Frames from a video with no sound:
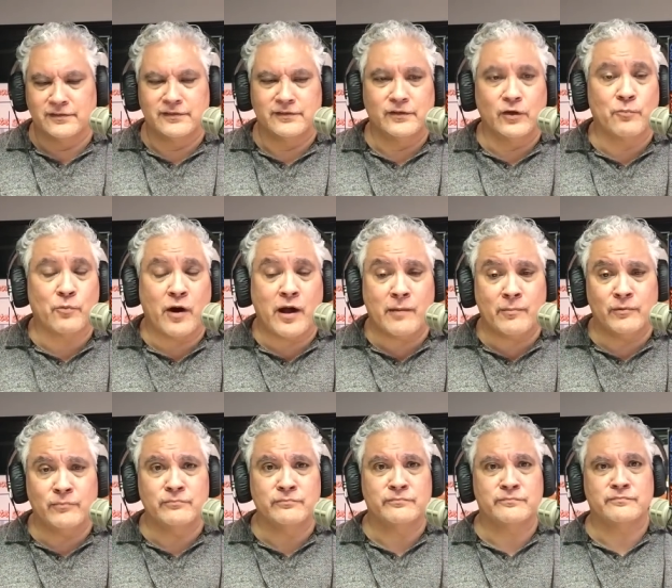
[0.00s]
No
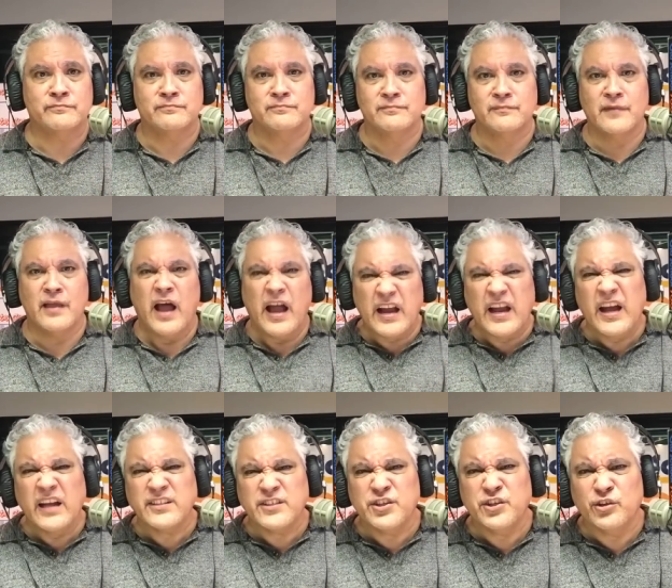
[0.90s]
problem. I
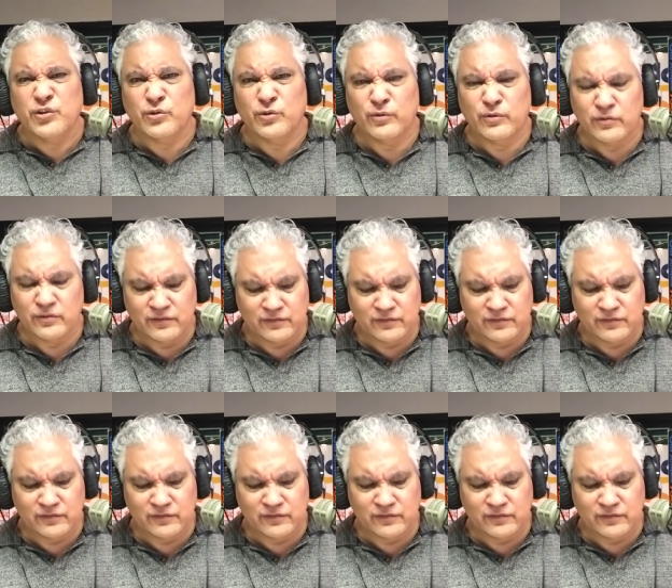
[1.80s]
got you.